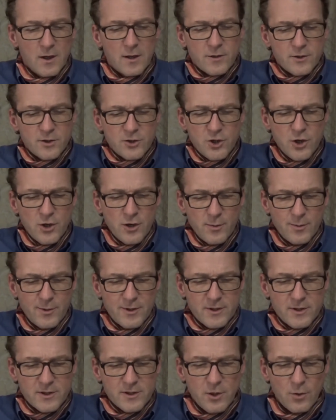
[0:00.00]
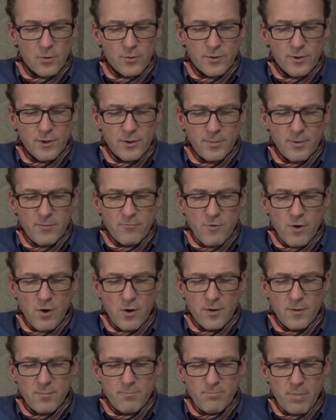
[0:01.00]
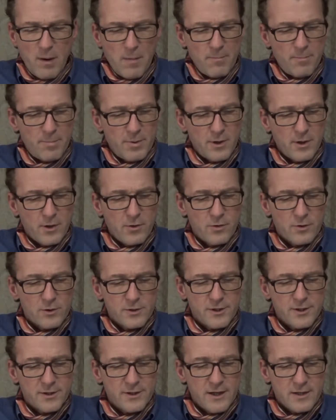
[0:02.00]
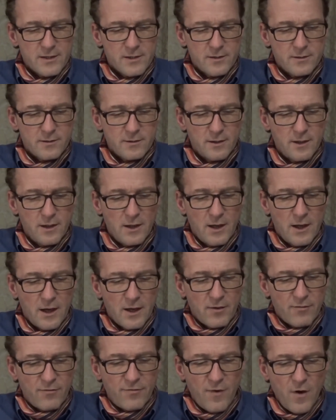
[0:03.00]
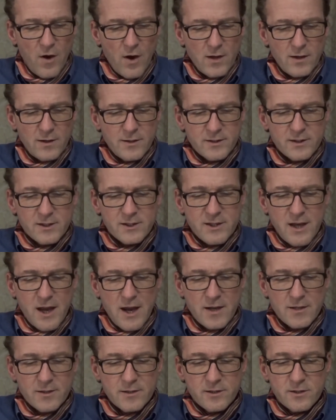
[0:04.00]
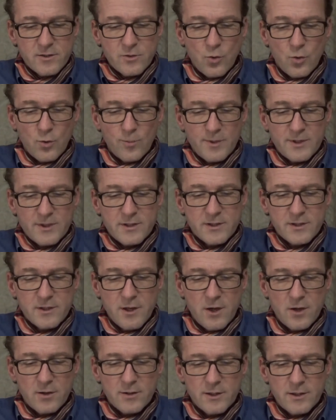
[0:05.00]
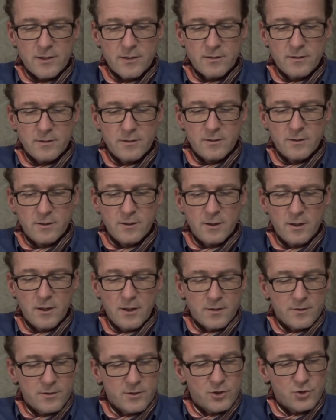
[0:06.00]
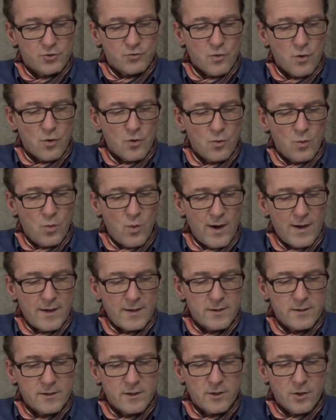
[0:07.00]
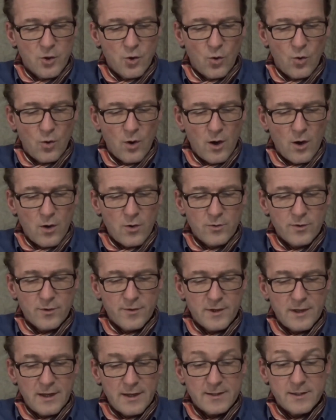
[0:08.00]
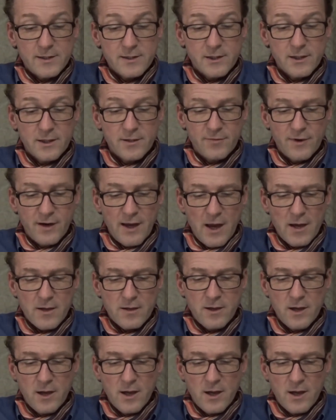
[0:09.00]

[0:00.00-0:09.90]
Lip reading: The journey with the Sultan had been rather bumpy across the desert, and a violent sandstorm had started. The strong winds had caught hold of the lettuce leaf again,